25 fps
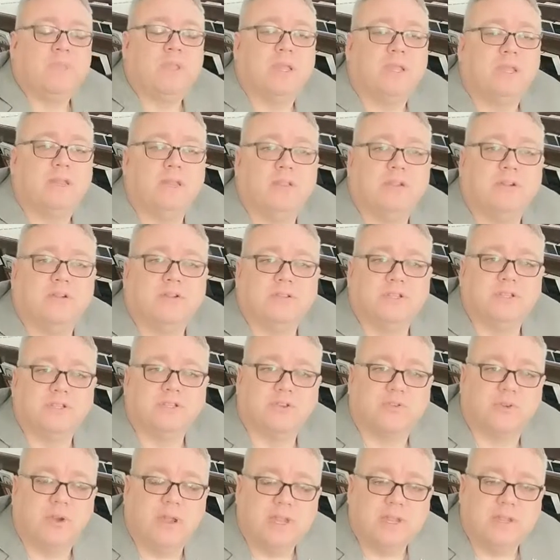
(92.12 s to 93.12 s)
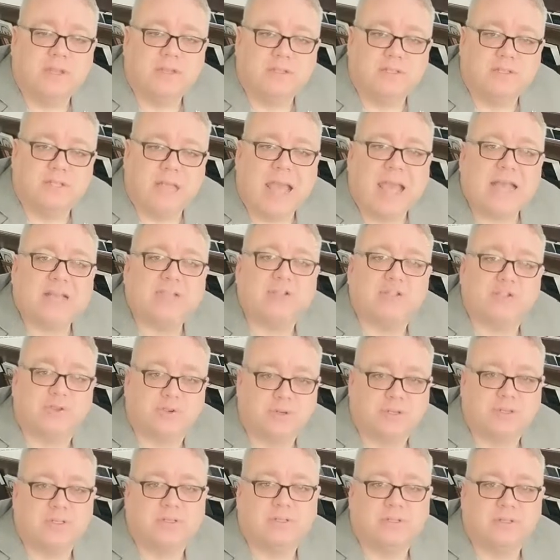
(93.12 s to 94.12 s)
there is this great
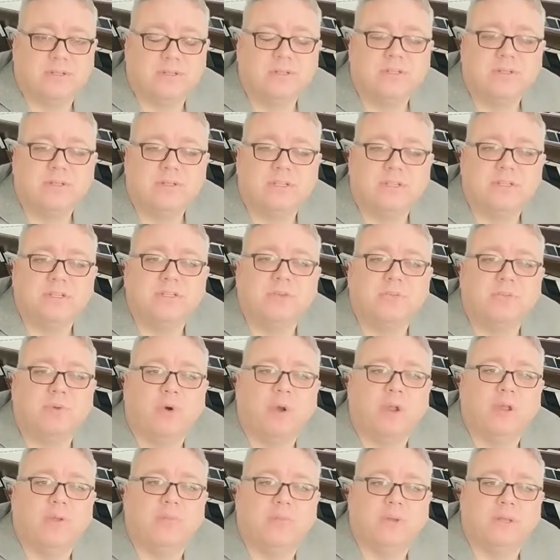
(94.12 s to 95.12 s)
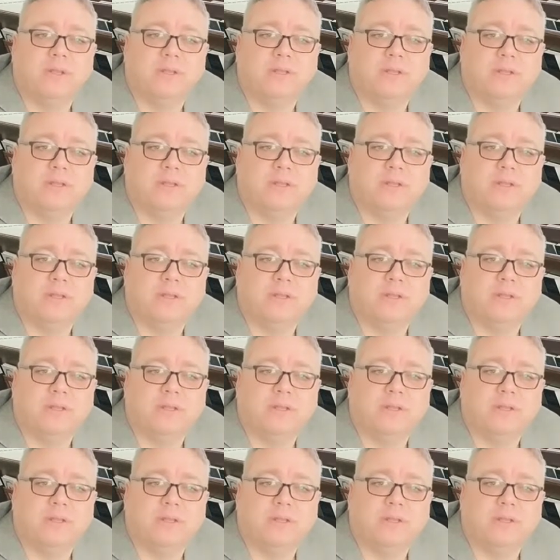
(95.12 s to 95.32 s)
disastrous disappointment.